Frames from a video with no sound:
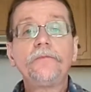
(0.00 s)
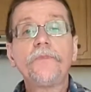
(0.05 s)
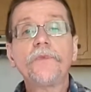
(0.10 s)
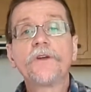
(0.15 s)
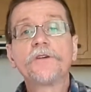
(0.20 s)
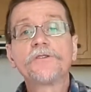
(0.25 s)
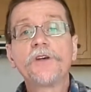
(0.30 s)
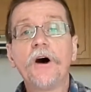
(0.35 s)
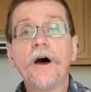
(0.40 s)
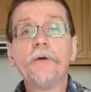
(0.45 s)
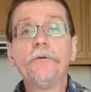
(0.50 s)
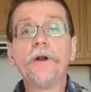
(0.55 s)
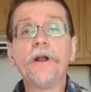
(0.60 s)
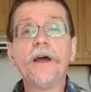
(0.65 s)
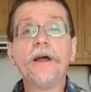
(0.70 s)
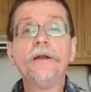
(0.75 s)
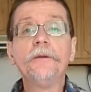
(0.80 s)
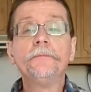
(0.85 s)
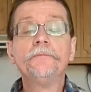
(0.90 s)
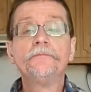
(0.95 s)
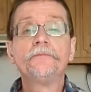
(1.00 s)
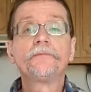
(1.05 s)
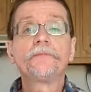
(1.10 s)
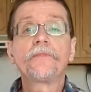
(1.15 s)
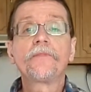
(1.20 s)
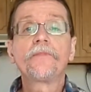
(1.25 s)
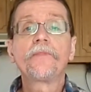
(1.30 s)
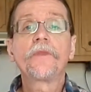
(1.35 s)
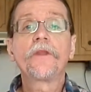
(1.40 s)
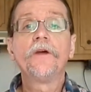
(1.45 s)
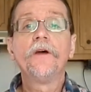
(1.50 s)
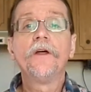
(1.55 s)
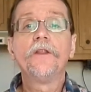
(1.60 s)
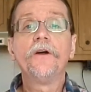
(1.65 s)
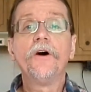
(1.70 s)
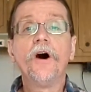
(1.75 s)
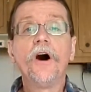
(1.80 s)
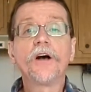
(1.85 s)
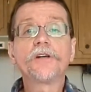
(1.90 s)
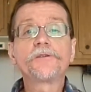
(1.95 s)
So I went in the
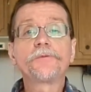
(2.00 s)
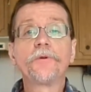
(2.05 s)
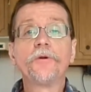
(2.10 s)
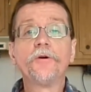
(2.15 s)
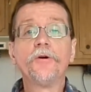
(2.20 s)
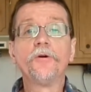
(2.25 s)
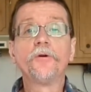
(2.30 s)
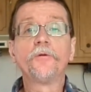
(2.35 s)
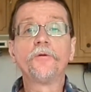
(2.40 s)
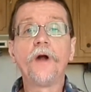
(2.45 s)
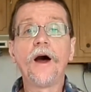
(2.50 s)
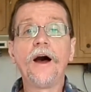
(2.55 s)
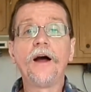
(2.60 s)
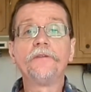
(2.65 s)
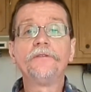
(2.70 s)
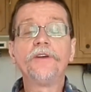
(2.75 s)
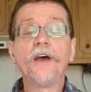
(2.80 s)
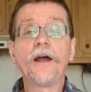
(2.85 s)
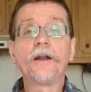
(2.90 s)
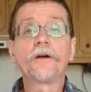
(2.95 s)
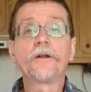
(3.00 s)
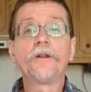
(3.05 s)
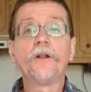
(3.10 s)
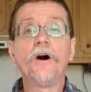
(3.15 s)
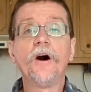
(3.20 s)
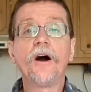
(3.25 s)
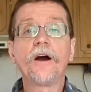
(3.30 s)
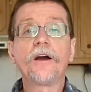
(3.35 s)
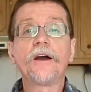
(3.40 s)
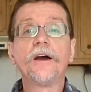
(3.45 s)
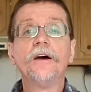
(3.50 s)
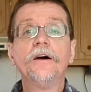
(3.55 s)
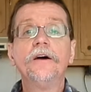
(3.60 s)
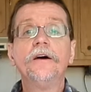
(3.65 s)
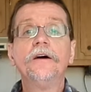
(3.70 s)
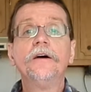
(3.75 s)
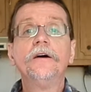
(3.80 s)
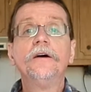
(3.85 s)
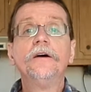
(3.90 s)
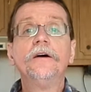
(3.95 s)
hospital around 10 o'clock,
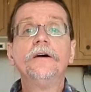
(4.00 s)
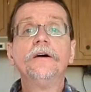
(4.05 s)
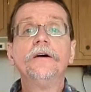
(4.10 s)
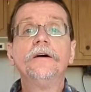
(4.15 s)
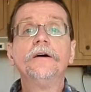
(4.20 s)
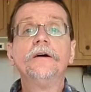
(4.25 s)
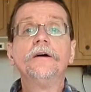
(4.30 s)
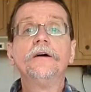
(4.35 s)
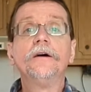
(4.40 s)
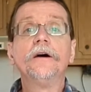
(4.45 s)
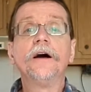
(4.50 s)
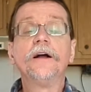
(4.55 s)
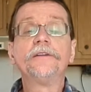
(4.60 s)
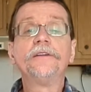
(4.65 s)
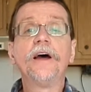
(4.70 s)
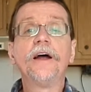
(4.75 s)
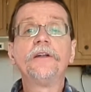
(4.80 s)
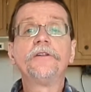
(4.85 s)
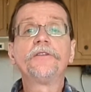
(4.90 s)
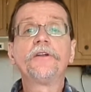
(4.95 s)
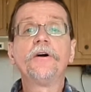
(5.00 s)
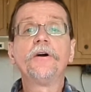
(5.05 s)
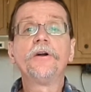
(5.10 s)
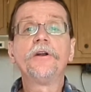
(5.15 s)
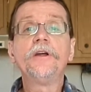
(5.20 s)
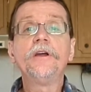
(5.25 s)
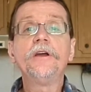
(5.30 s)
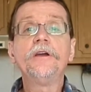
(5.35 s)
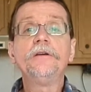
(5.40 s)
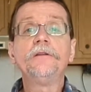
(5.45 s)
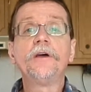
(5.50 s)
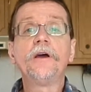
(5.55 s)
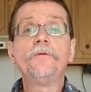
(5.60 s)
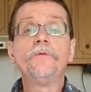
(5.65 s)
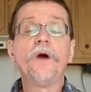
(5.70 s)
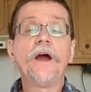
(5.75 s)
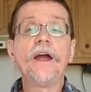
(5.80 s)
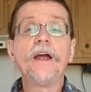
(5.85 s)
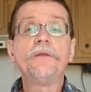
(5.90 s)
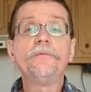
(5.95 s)
10:30. They
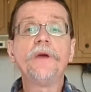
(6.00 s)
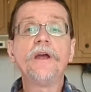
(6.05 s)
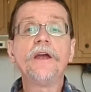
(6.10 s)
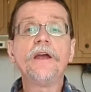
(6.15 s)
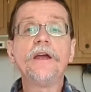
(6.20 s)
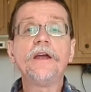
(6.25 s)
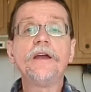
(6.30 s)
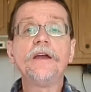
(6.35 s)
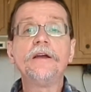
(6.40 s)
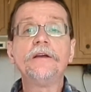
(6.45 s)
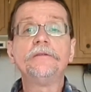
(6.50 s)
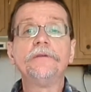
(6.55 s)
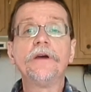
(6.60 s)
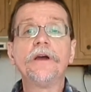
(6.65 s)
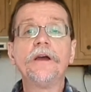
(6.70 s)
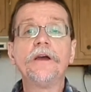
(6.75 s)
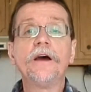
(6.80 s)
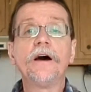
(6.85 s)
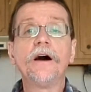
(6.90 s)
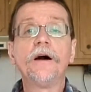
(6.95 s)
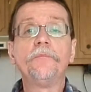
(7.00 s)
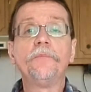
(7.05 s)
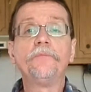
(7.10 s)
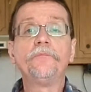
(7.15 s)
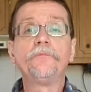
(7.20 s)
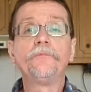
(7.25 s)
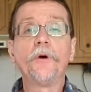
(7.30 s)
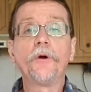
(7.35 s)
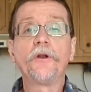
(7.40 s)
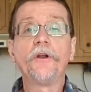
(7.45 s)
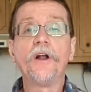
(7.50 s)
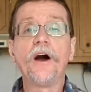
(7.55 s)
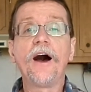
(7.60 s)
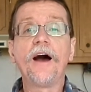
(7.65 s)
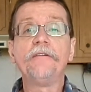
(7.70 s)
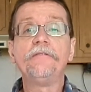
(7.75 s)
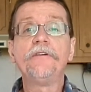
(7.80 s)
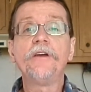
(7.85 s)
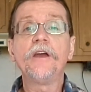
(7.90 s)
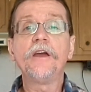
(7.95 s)
weighed me. They put an
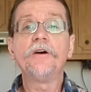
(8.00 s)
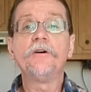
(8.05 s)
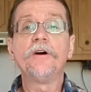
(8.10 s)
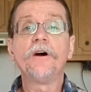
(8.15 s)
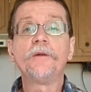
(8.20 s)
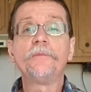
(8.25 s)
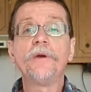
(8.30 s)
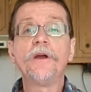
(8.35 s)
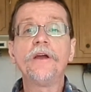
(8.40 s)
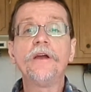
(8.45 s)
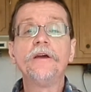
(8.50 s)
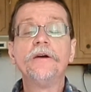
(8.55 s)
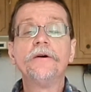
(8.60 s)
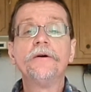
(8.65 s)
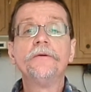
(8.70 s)
IV on me.